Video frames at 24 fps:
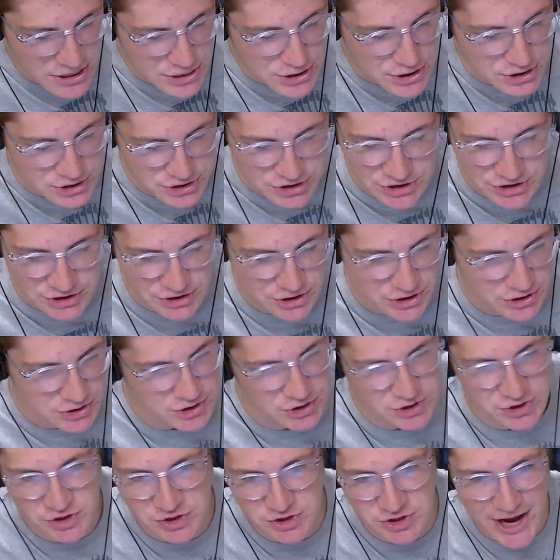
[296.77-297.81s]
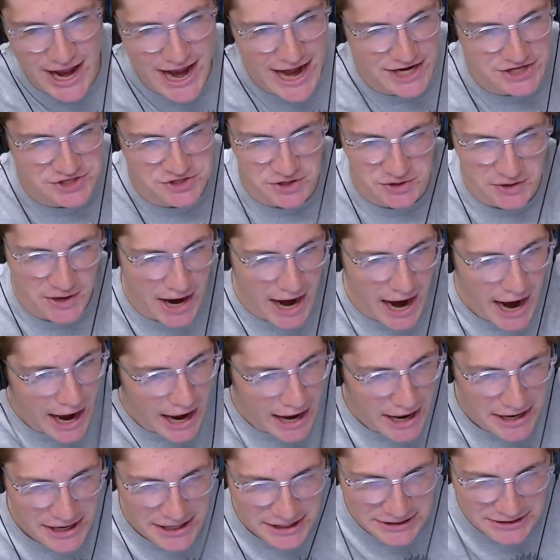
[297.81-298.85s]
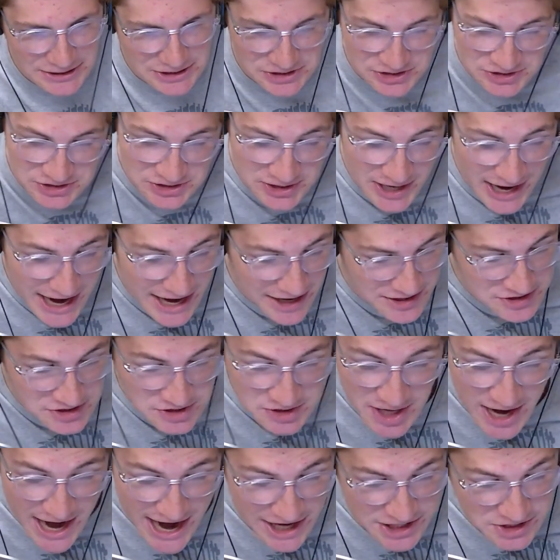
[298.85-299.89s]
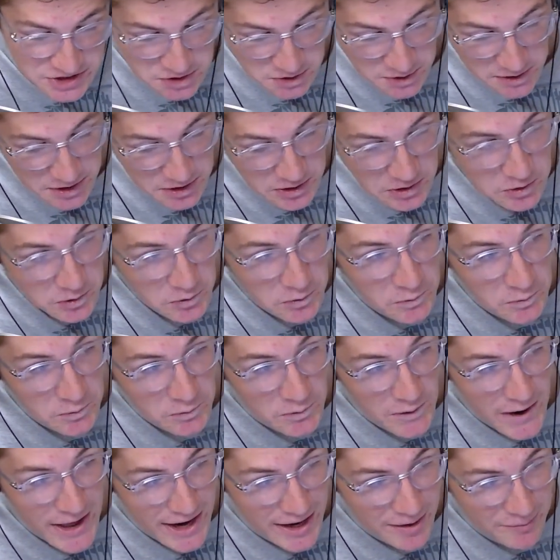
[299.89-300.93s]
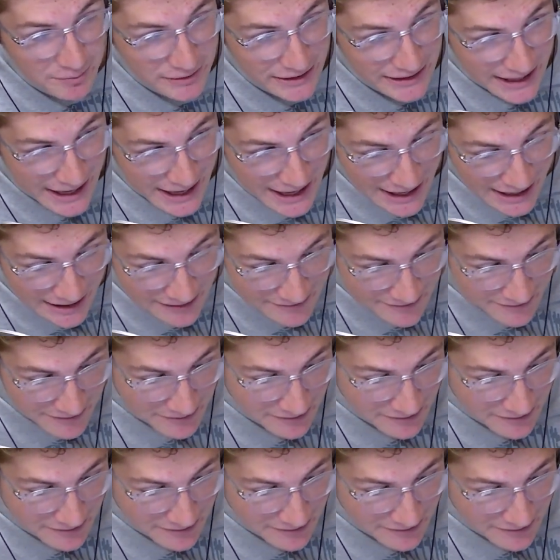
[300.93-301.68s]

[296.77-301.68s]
The snakes are hot. The snakes are incredibly hot.